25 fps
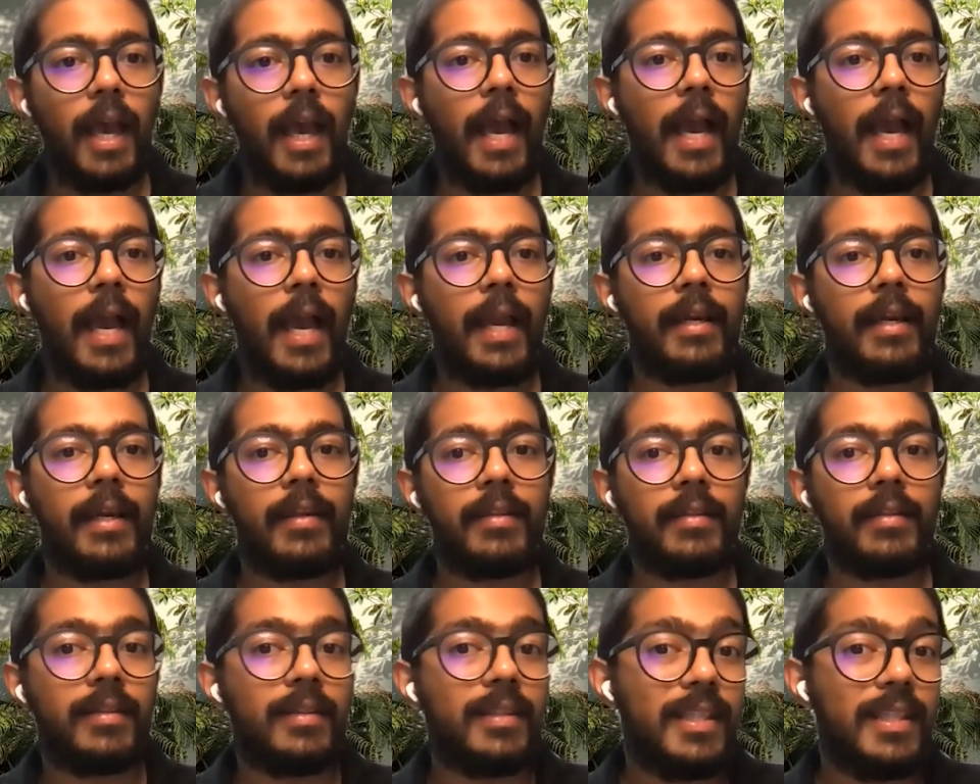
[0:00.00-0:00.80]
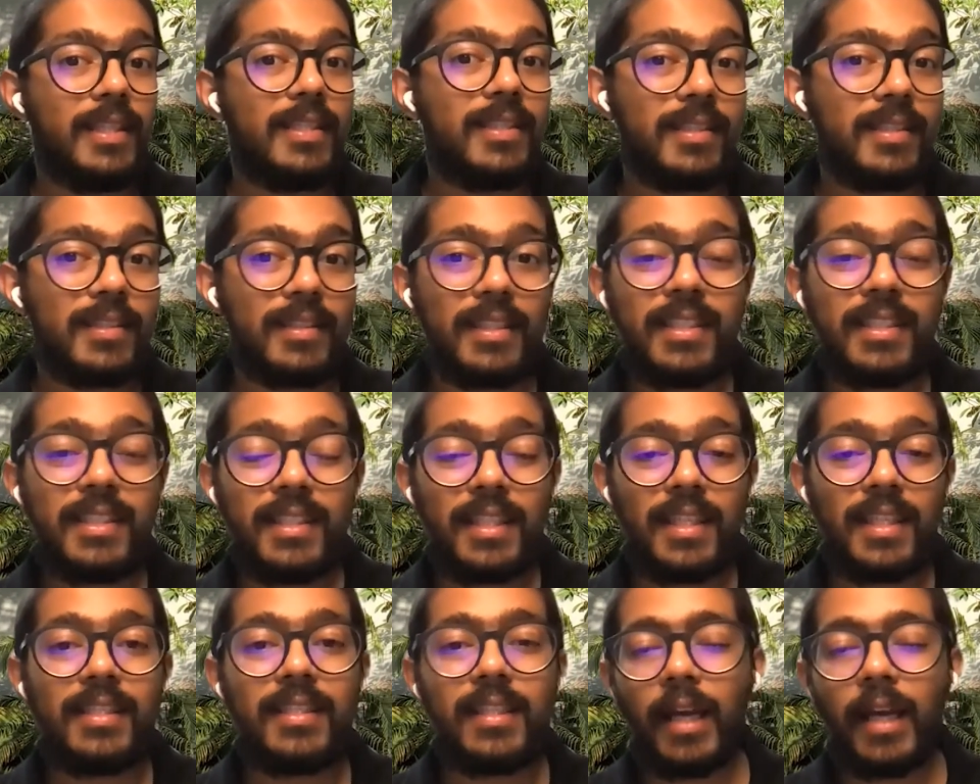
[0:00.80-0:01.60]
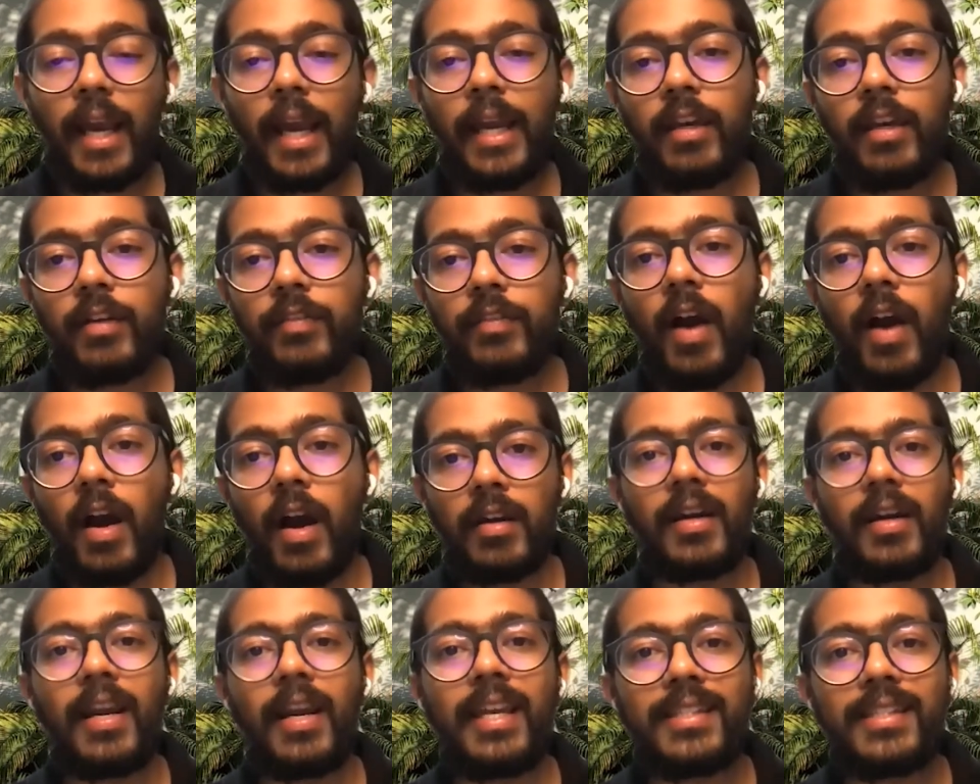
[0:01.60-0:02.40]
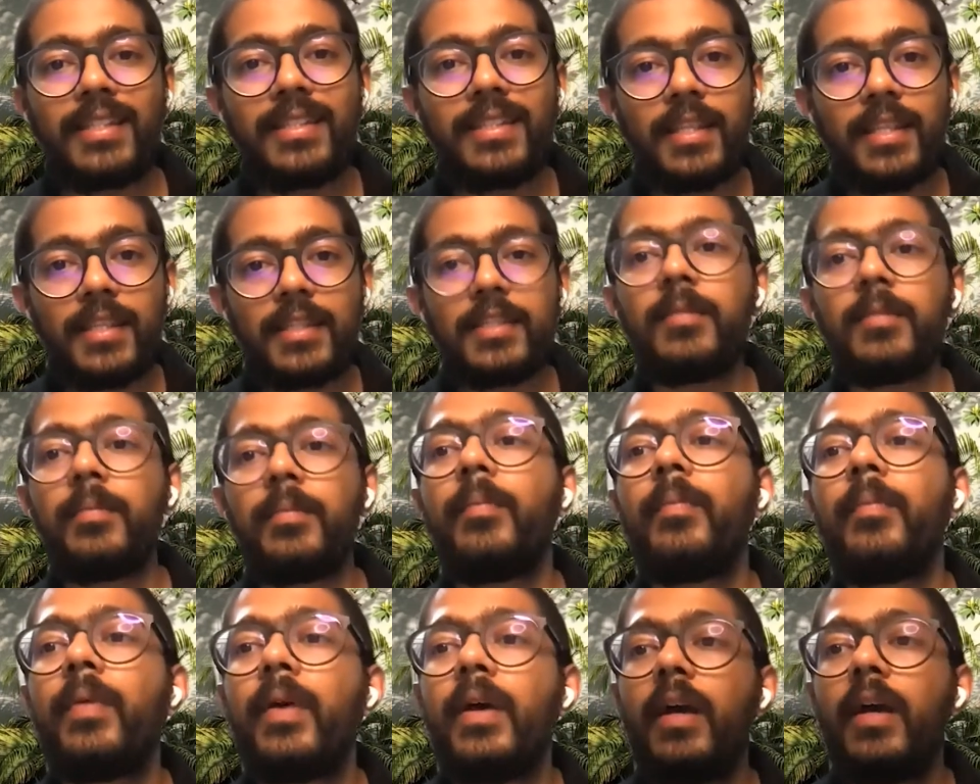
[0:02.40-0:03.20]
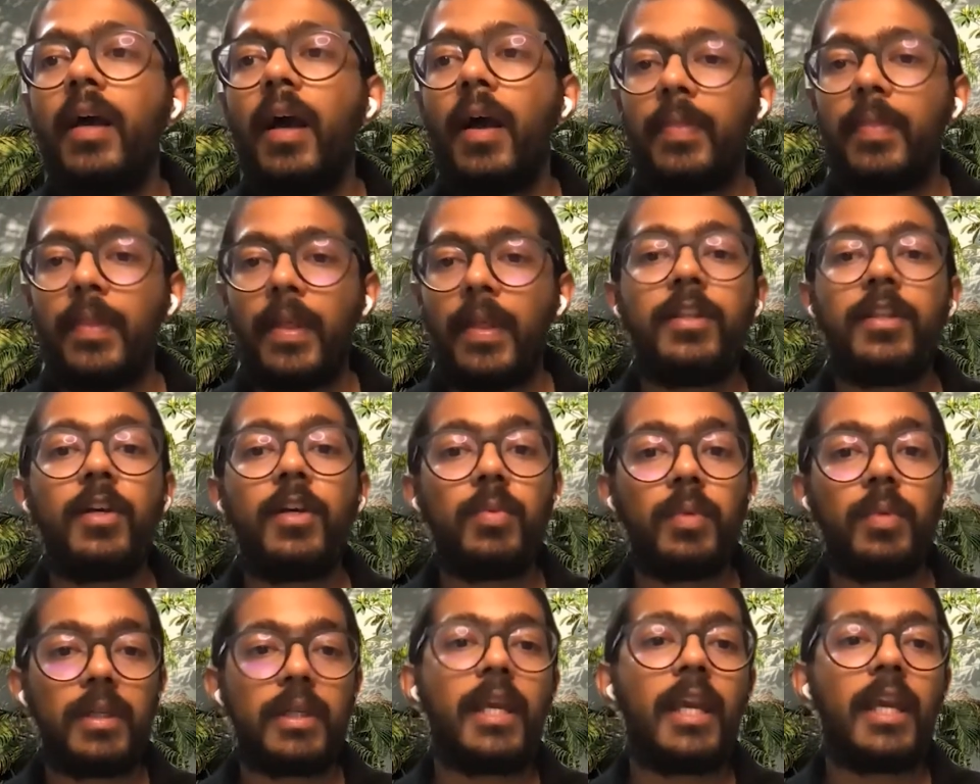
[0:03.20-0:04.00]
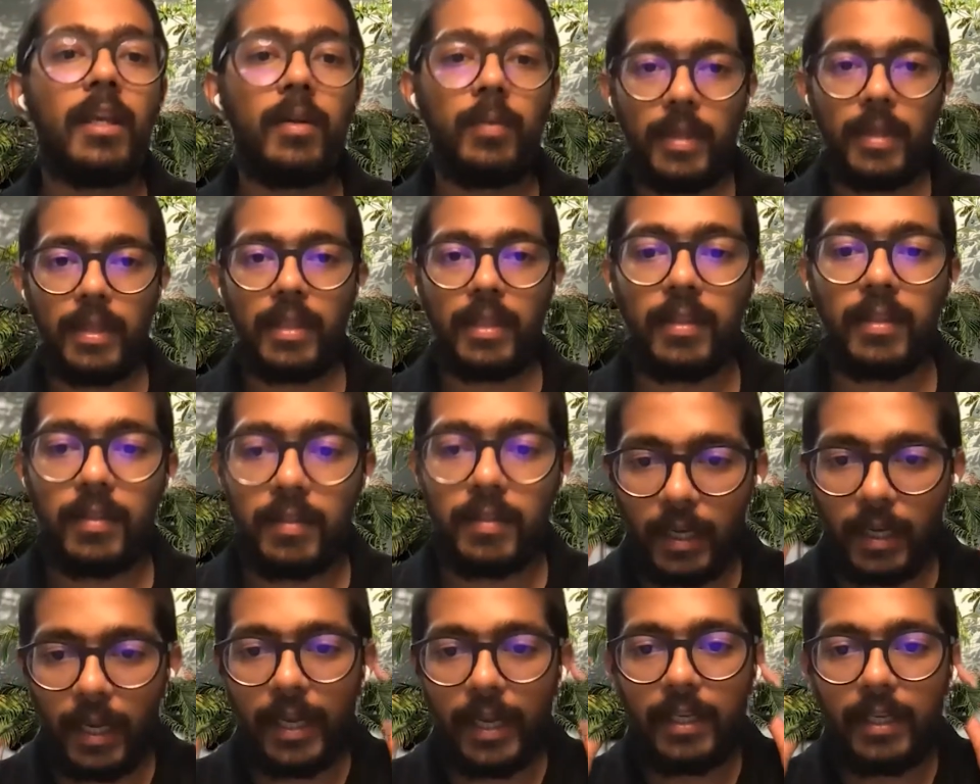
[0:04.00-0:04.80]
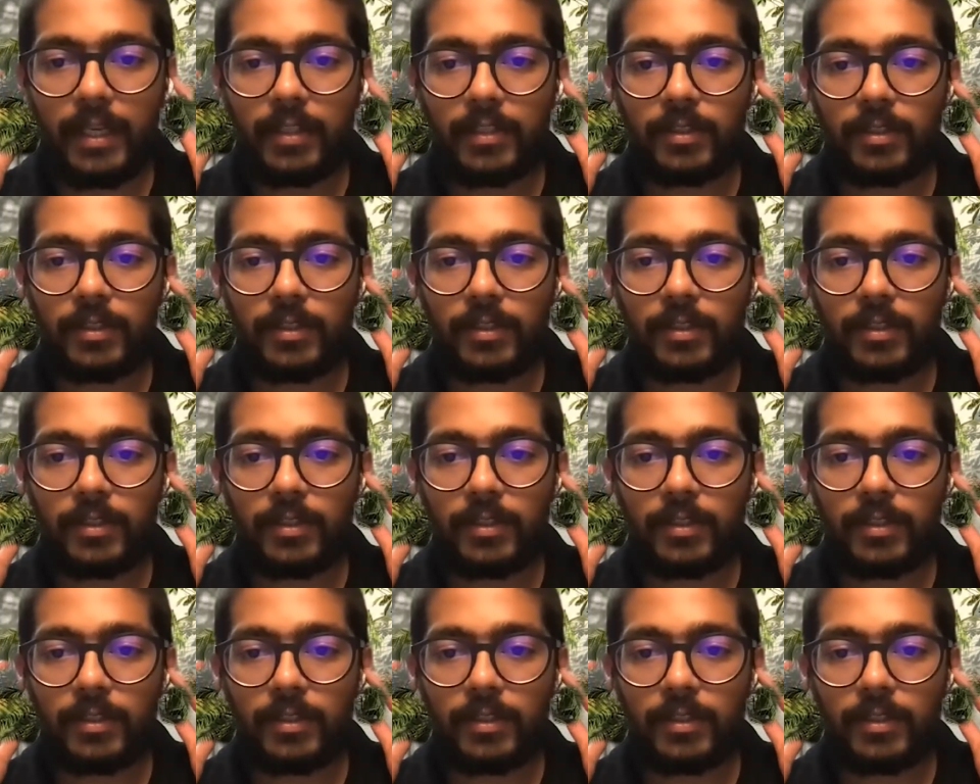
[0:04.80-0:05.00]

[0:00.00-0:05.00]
and this is the kind of underlying system that they're working with, right?